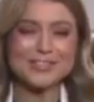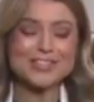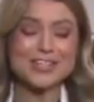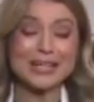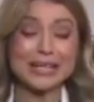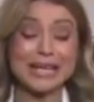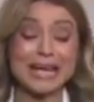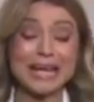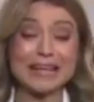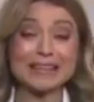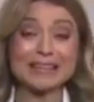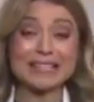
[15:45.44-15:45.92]
can
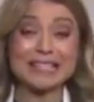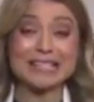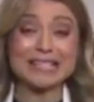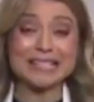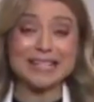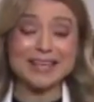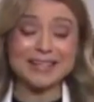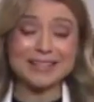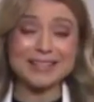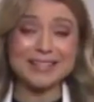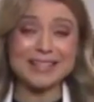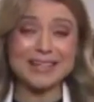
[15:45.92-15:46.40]
check out the
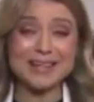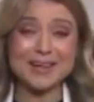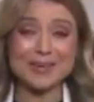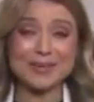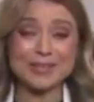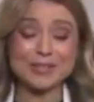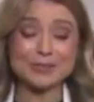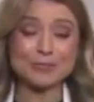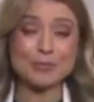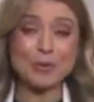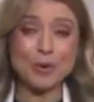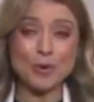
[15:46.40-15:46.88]

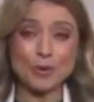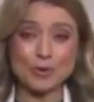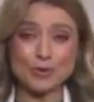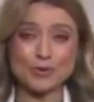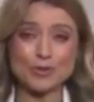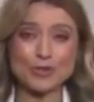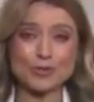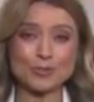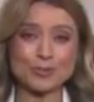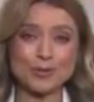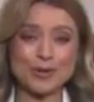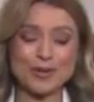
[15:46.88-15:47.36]
Centenarian
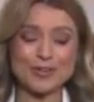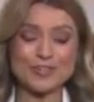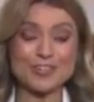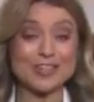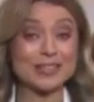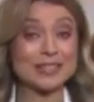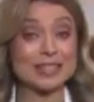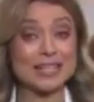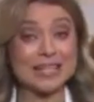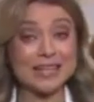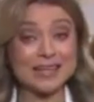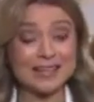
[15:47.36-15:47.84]
Portrait
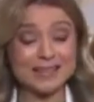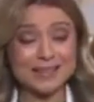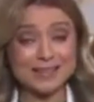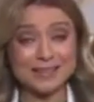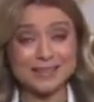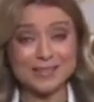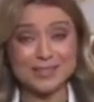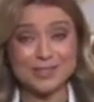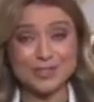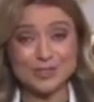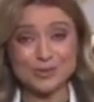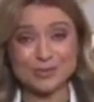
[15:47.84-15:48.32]
Project
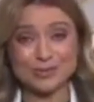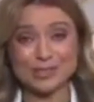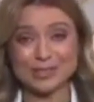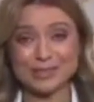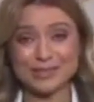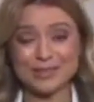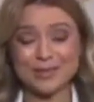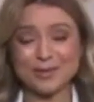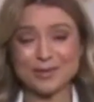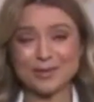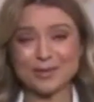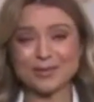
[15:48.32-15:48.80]
here in the
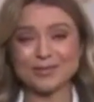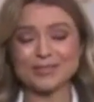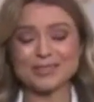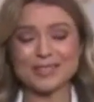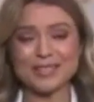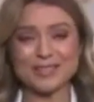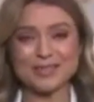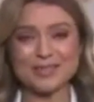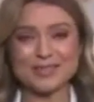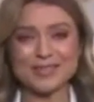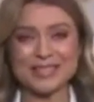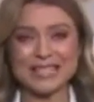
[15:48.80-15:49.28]
Drill Hall
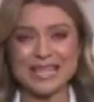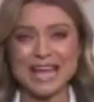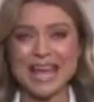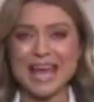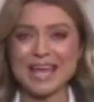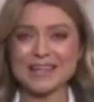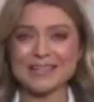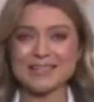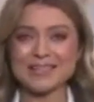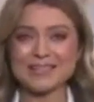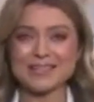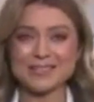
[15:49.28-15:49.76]
till the
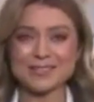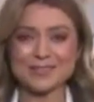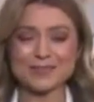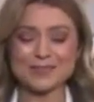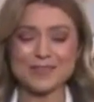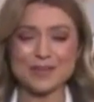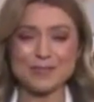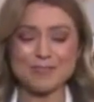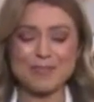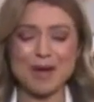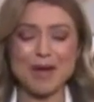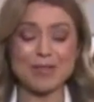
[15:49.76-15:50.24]
end
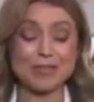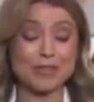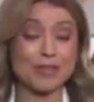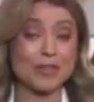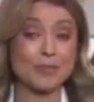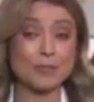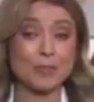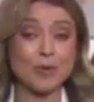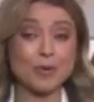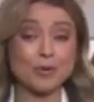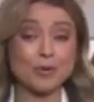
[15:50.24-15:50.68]
of the month. The